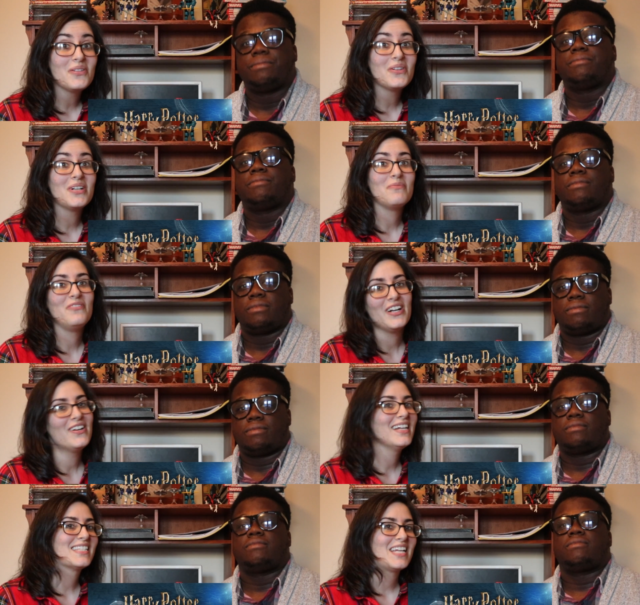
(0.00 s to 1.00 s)
Speaker 1: to learn. I'm
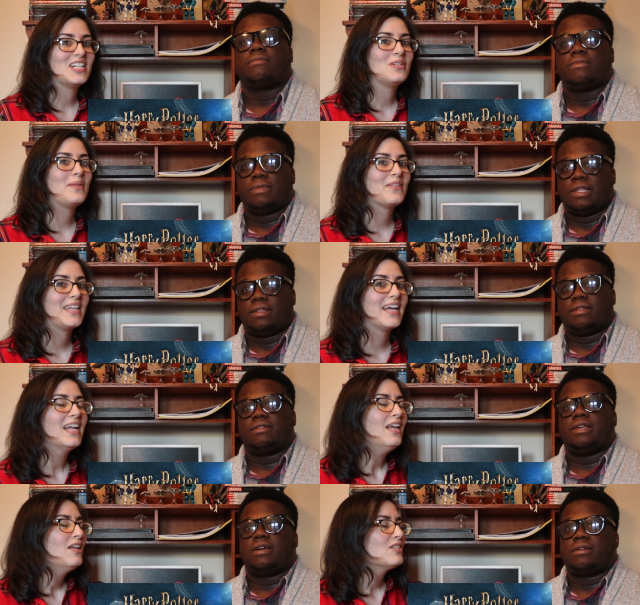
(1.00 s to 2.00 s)
very excited about
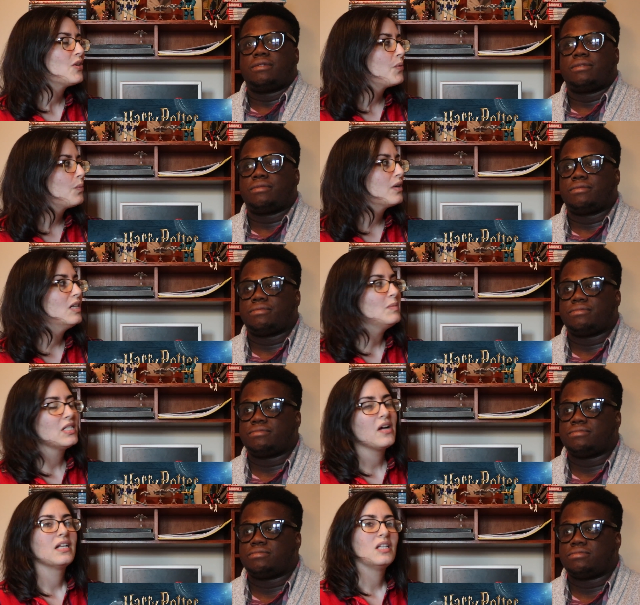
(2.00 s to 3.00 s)
that. Yeah. So we're going to be talking a